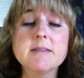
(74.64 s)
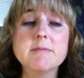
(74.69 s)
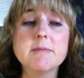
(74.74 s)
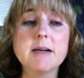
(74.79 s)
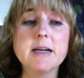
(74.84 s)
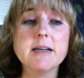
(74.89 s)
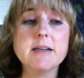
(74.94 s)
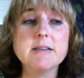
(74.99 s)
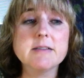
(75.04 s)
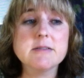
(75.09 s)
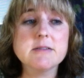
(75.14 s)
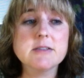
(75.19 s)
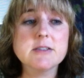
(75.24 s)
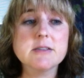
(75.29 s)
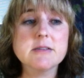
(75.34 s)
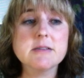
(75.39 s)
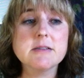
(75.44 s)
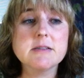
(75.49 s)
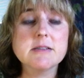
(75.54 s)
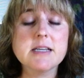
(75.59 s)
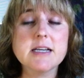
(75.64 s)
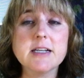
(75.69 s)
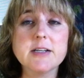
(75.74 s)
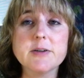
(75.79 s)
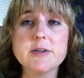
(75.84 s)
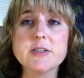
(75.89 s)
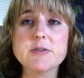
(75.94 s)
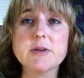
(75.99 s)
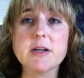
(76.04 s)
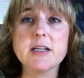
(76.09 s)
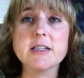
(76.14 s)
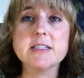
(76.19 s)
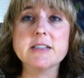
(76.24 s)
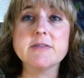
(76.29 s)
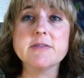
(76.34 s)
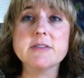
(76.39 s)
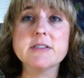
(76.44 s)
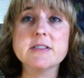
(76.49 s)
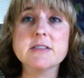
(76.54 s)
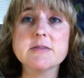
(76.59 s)
My St. Louis
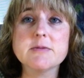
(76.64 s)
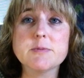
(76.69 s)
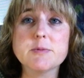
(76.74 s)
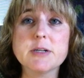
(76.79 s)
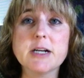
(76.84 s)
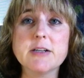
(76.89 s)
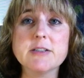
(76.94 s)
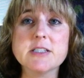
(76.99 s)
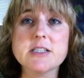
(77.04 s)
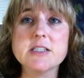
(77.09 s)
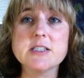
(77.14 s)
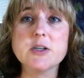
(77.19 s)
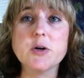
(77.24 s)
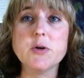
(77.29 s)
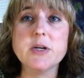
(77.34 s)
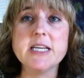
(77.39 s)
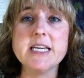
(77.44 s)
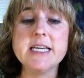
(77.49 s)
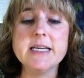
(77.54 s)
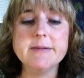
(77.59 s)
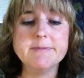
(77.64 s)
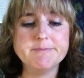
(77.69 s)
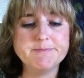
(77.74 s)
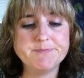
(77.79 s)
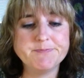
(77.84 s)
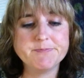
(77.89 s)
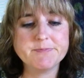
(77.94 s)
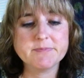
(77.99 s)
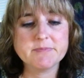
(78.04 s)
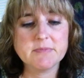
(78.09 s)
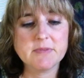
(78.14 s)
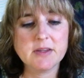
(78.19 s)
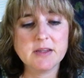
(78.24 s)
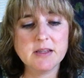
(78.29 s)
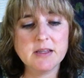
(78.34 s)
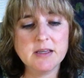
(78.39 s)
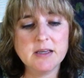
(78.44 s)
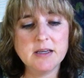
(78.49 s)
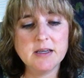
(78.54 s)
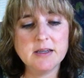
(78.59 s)
relatives pronounce it sody.
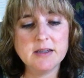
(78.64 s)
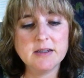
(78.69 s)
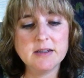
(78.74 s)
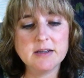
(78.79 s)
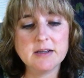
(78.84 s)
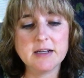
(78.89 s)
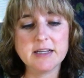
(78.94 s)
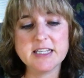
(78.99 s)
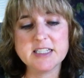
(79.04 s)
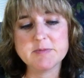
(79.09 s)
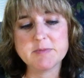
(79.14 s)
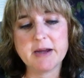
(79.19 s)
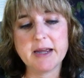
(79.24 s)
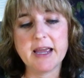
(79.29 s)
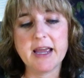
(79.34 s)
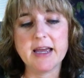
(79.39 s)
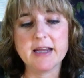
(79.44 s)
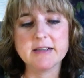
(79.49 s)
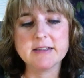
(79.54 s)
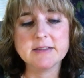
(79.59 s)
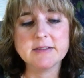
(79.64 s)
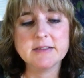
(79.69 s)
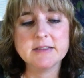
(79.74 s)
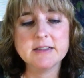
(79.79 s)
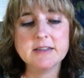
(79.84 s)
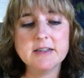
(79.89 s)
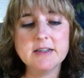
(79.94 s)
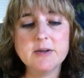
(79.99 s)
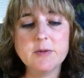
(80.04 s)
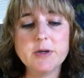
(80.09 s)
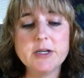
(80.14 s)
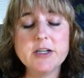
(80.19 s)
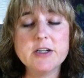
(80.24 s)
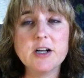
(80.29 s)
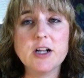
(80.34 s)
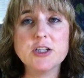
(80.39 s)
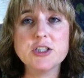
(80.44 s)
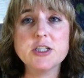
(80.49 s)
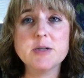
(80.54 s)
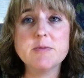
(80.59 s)
At least my aunt. What do you
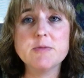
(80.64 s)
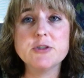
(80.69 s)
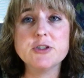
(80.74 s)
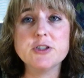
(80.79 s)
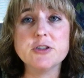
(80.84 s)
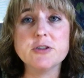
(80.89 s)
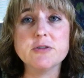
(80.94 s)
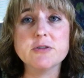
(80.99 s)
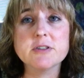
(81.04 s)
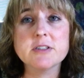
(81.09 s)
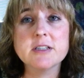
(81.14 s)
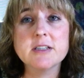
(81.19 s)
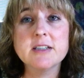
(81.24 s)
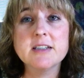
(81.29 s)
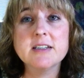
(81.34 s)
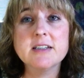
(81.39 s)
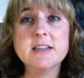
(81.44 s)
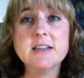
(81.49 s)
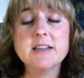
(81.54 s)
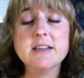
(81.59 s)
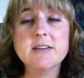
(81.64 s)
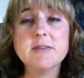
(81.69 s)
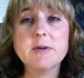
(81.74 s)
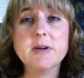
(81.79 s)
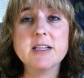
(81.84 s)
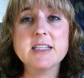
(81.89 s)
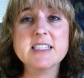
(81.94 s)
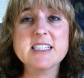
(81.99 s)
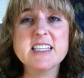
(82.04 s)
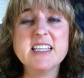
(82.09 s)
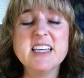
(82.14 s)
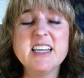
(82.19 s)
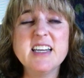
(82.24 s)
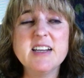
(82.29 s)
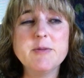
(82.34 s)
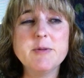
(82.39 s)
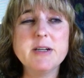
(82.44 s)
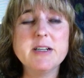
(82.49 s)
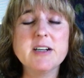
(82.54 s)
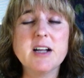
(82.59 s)
call gym shoes? Well, as a
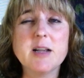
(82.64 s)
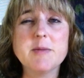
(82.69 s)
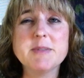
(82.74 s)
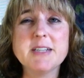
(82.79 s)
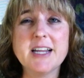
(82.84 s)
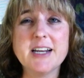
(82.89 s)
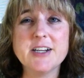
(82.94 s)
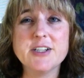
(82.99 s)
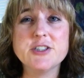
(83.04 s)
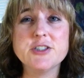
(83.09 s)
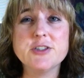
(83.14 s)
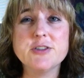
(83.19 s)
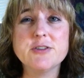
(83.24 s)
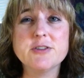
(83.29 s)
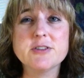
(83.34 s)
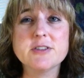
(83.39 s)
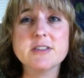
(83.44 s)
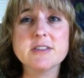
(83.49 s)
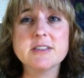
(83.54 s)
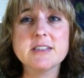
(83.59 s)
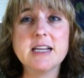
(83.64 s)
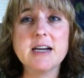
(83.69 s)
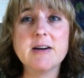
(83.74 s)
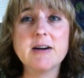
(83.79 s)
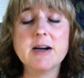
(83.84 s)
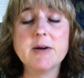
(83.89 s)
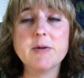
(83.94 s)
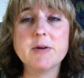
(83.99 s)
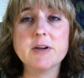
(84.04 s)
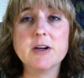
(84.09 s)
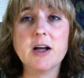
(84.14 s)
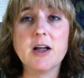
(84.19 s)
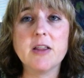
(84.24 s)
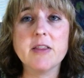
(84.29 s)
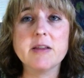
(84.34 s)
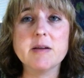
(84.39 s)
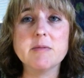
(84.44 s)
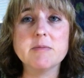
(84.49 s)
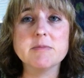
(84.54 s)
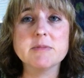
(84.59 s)
kid, we'd call them tennis shoes. Now I will call
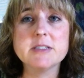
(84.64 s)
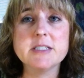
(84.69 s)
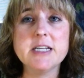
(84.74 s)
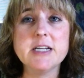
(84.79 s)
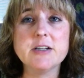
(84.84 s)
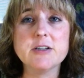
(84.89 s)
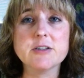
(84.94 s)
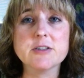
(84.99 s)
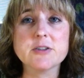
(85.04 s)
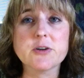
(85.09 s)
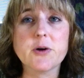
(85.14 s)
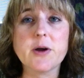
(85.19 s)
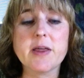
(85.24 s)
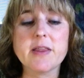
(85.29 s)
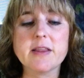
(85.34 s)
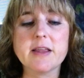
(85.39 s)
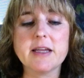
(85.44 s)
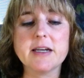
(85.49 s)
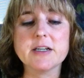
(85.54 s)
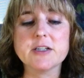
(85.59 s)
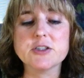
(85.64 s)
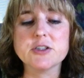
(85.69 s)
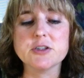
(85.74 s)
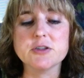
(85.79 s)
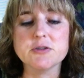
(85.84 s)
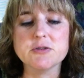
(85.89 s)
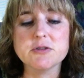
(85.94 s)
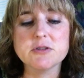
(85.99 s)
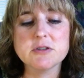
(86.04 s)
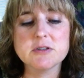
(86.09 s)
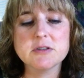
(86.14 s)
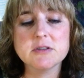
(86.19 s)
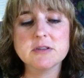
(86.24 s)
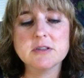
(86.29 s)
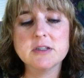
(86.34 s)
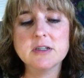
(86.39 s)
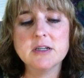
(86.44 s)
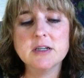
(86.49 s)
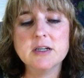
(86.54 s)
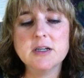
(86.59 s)
them sneakers or athletic shoes.
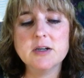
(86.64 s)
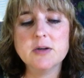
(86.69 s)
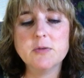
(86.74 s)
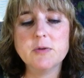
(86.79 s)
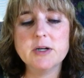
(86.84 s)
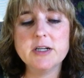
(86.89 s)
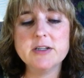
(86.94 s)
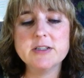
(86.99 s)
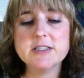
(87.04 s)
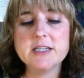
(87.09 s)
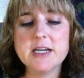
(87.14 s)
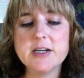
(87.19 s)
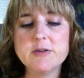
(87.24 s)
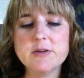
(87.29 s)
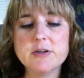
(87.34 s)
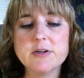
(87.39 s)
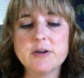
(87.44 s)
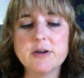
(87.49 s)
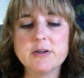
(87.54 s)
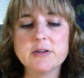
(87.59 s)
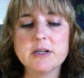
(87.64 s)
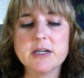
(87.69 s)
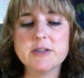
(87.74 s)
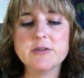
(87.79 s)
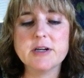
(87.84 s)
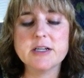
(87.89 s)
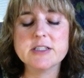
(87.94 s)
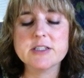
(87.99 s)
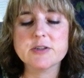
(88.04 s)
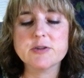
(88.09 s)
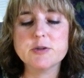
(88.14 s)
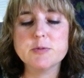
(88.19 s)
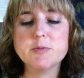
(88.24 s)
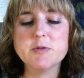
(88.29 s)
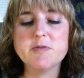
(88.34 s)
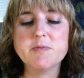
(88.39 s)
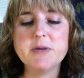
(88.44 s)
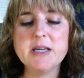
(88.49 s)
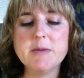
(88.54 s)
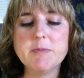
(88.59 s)
What do you say to address a group
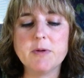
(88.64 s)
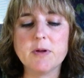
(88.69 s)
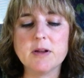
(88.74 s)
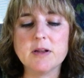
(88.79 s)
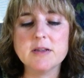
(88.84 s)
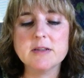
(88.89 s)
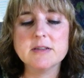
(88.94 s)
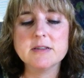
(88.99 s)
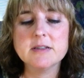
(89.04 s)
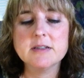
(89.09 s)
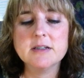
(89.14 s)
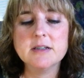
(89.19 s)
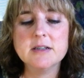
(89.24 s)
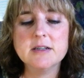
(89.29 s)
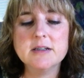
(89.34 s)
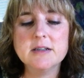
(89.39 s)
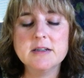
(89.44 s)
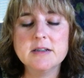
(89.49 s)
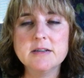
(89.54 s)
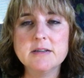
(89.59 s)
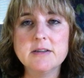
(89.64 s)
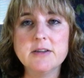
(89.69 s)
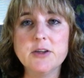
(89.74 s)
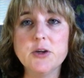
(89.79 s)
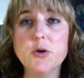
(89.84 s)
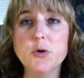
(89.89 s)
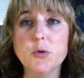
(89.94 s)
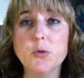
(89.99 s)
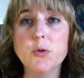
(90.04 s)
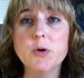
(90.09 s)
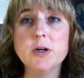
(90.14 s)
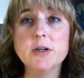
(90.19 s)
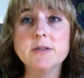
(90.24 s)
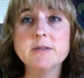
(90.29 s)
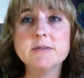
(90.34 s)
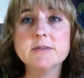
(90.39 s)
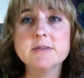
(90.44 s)
of people? You